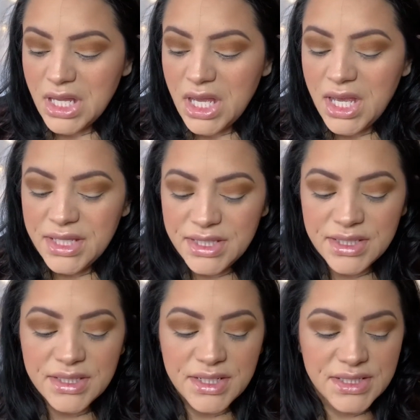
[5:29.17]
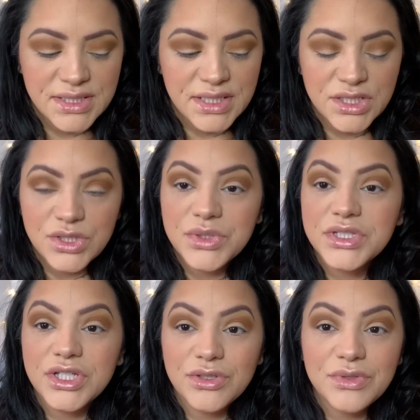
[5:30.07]
I think the nice thing is though is
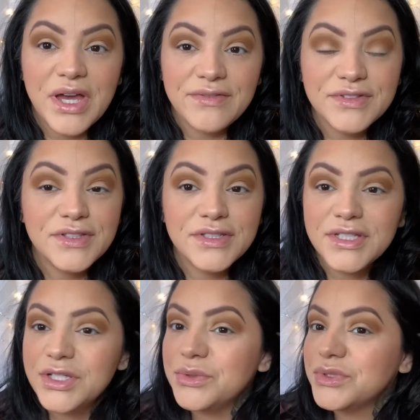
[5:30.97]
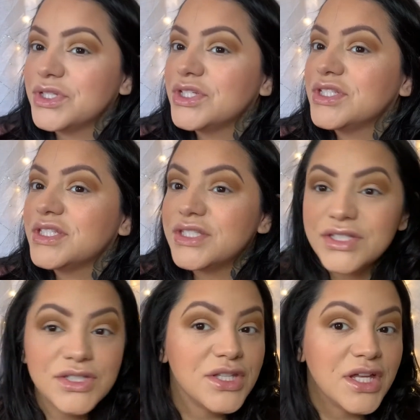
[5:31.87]
that you have to use
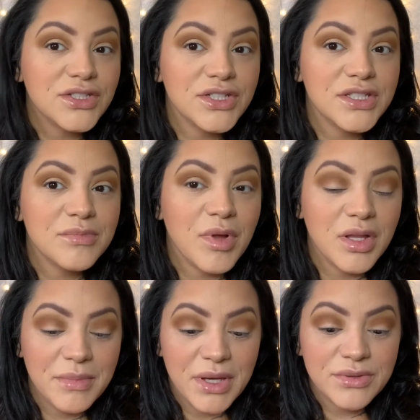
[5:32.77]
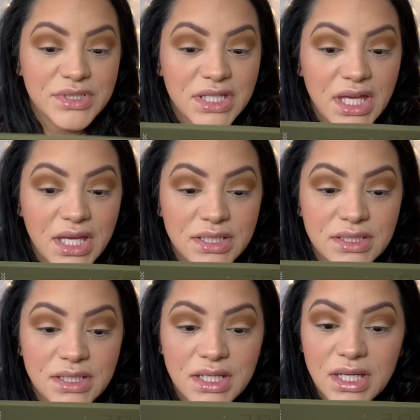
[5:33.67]
such a small amount to get
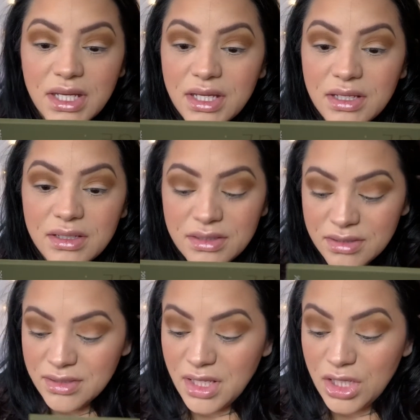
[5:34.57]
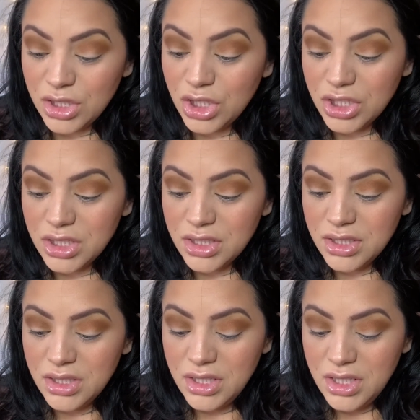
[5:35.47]
a look.
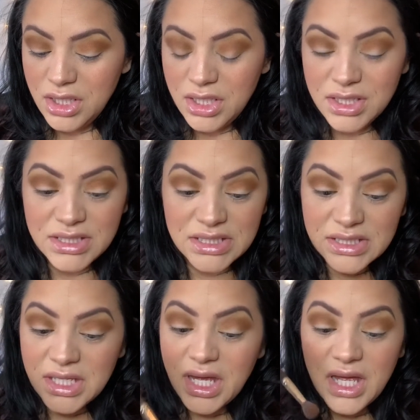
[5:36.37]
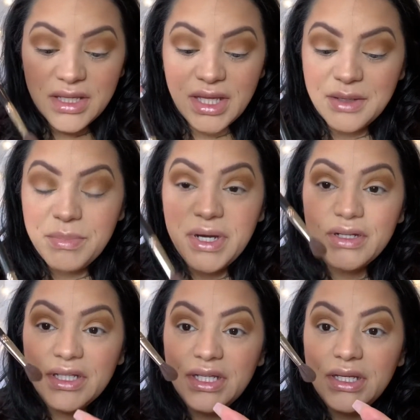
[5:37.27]
So I like
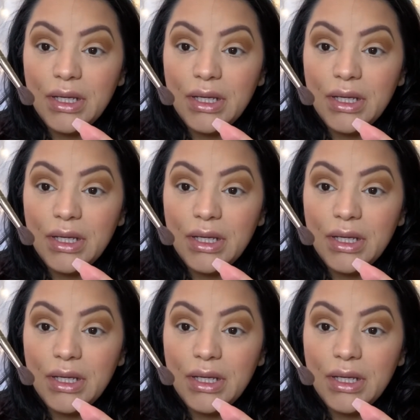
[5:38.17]
barely